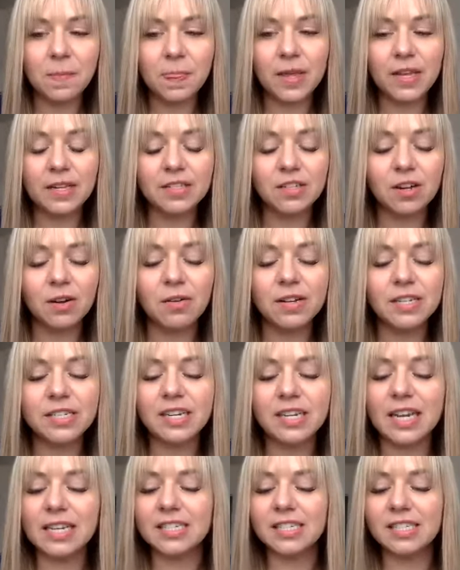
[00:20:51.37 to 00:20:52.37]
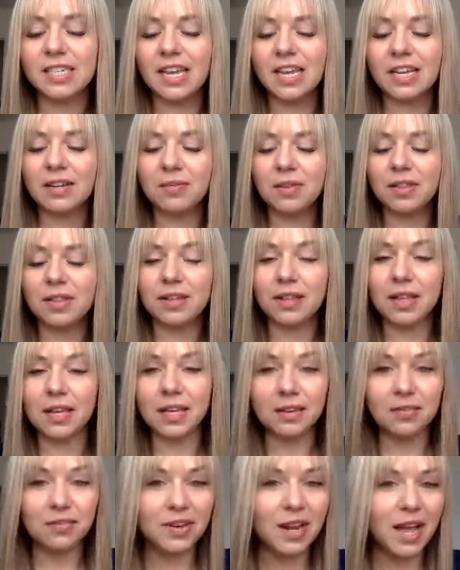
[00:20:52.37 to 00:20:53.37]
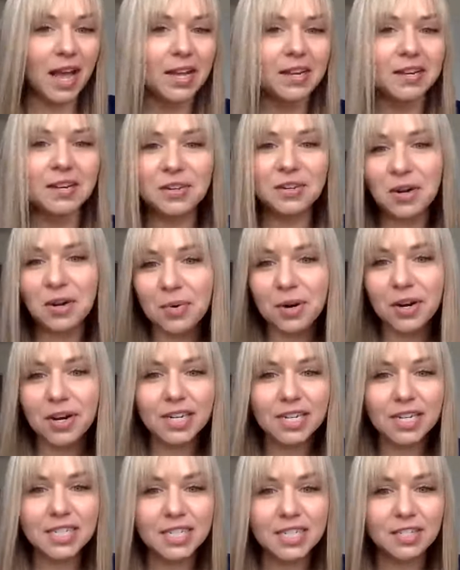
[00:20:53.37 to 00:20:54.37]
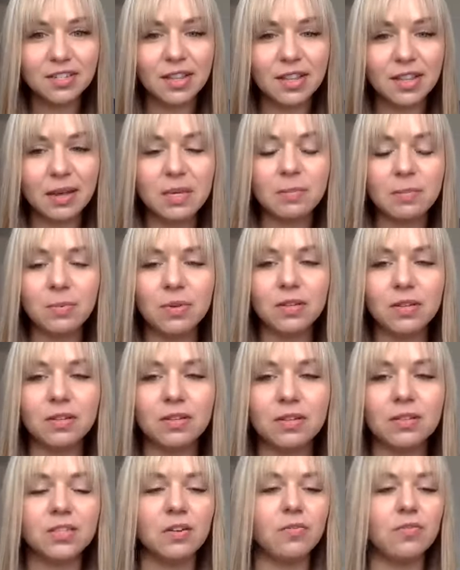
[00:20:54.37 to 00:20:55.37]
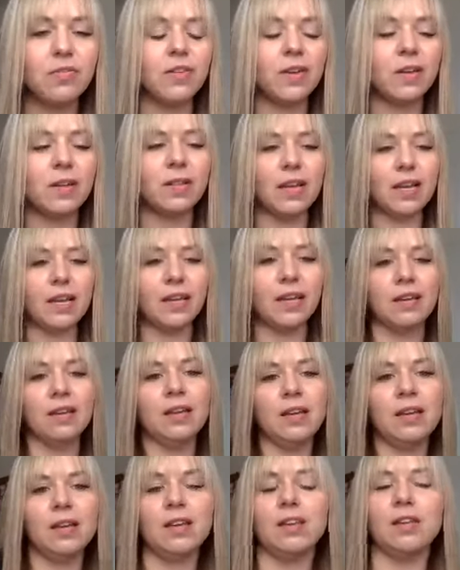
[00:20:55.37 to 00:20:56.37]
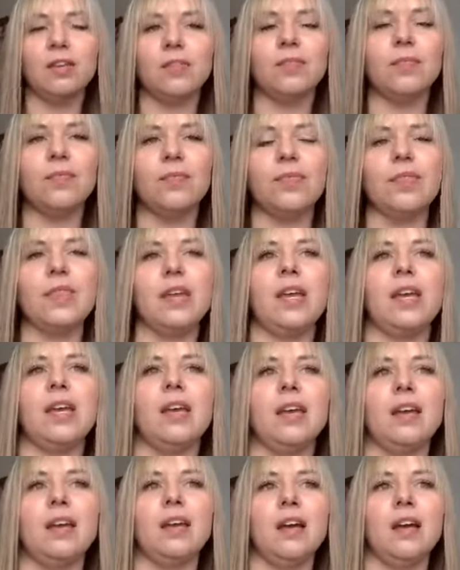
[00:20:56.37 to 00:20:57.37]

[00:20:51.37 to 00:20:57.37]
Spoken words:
It's always nice to end with a like, if not, no worries, so that people don't feel like, you know, they